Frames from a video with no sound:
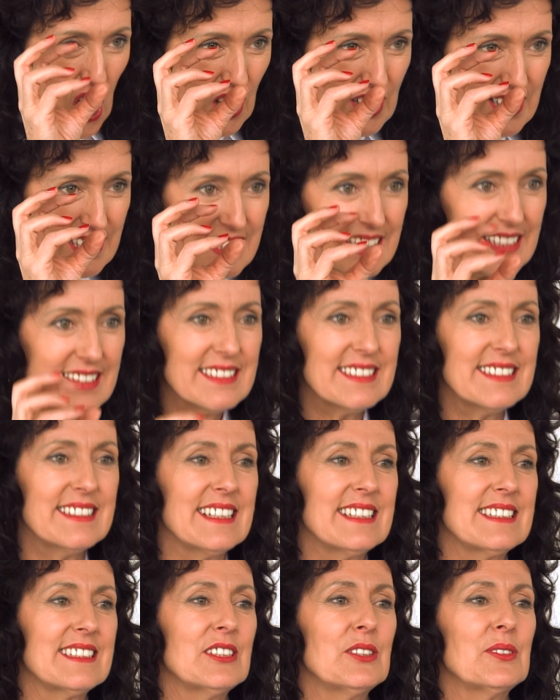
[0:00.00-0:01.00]

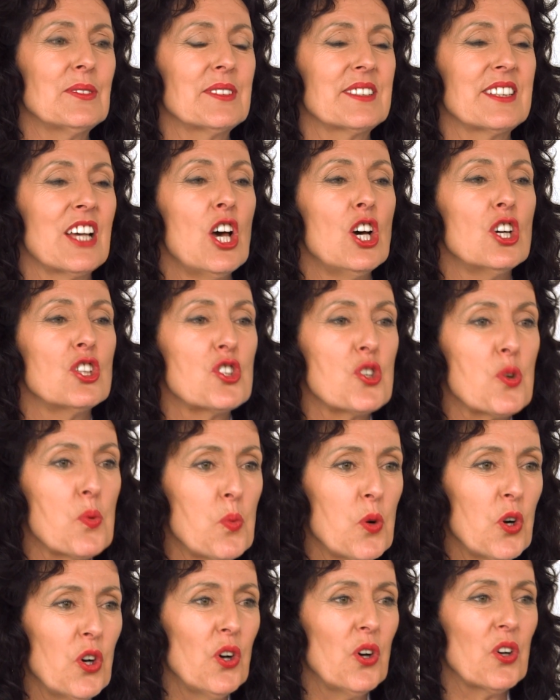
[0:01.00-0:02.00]
targeted signals
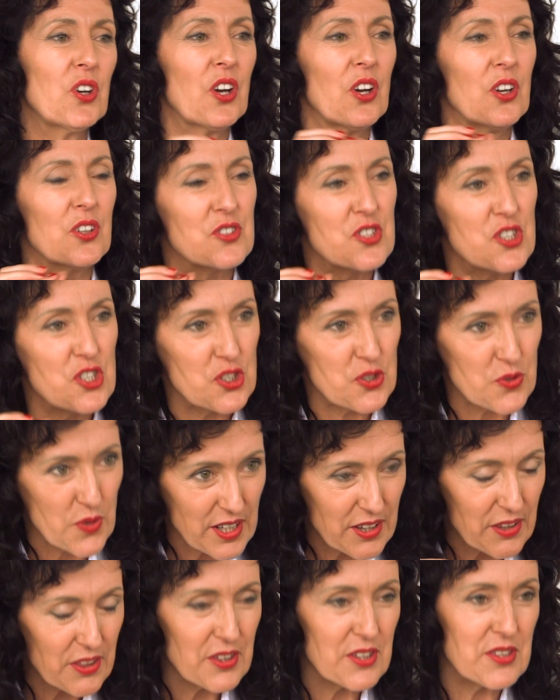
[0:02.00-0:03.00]
to work and
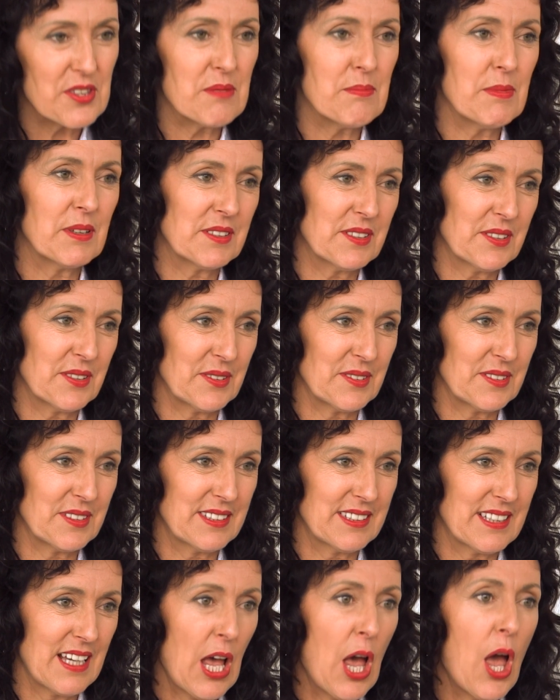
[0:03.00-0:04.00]
strengthen the
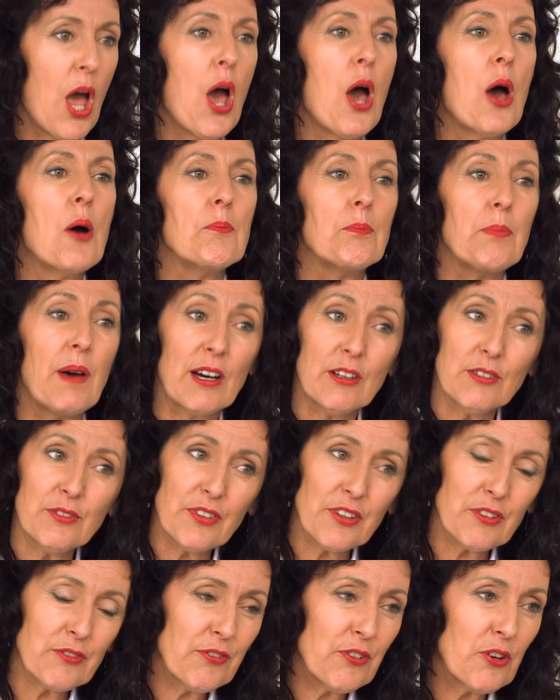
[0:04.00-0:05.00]
muscles.
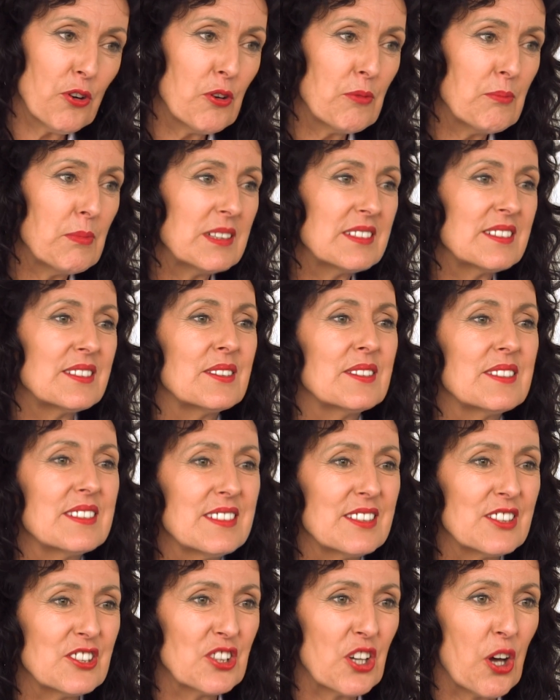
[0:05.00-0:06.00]
Pelvic floor
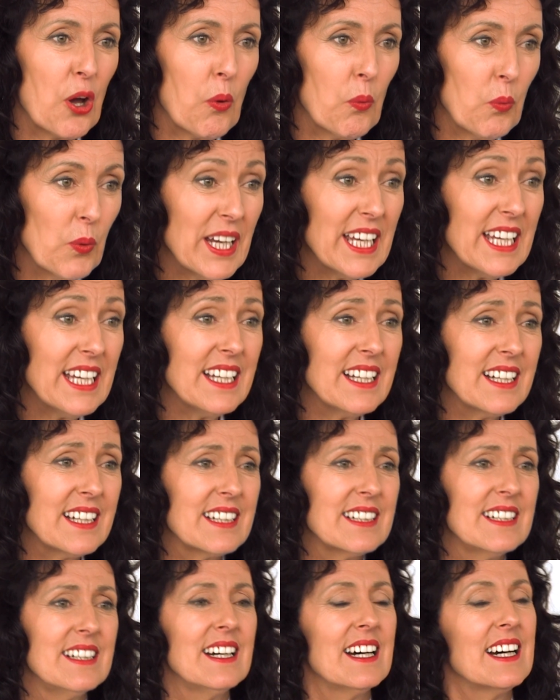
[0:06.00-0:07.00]
muscles that are
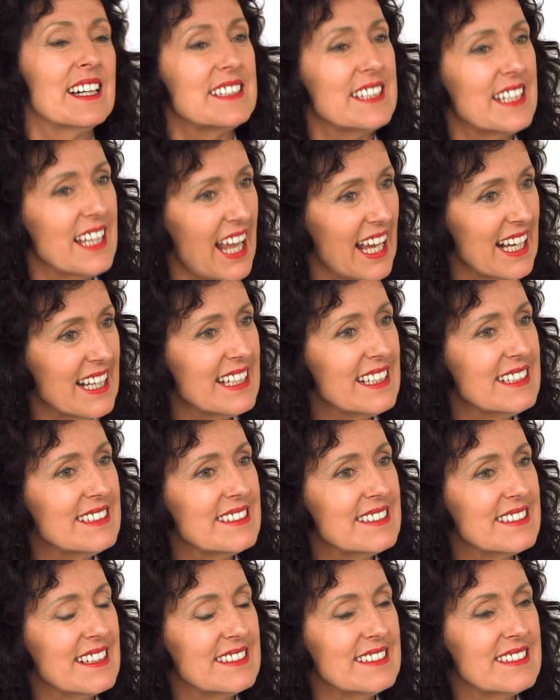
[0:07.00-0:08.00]
weak and
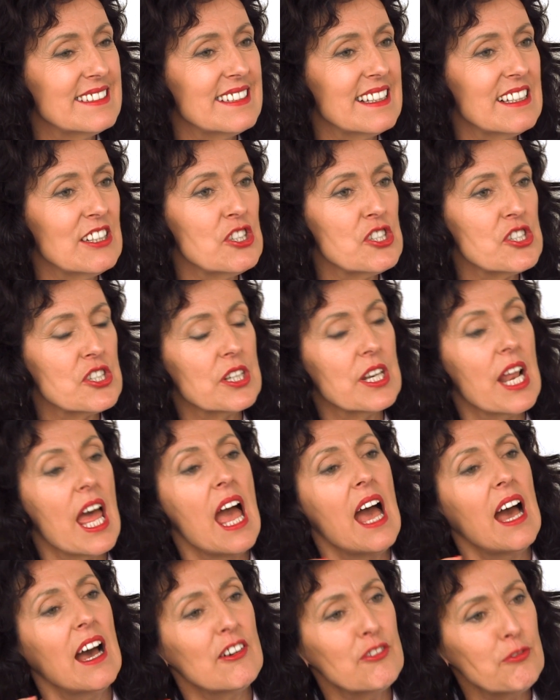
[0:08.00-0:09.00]
lacking
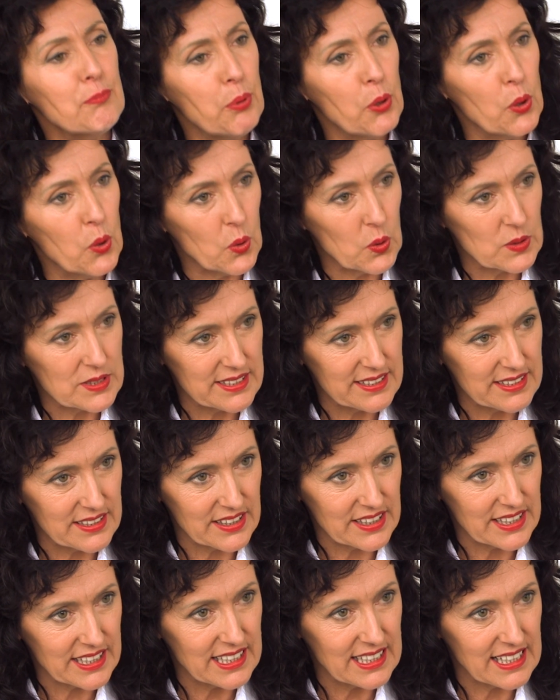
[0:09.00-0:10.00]
sensation have poor
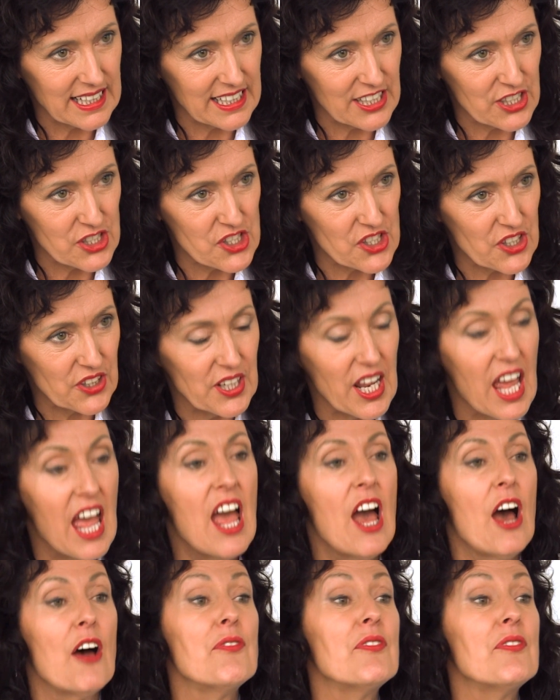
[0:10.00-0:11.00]
circulation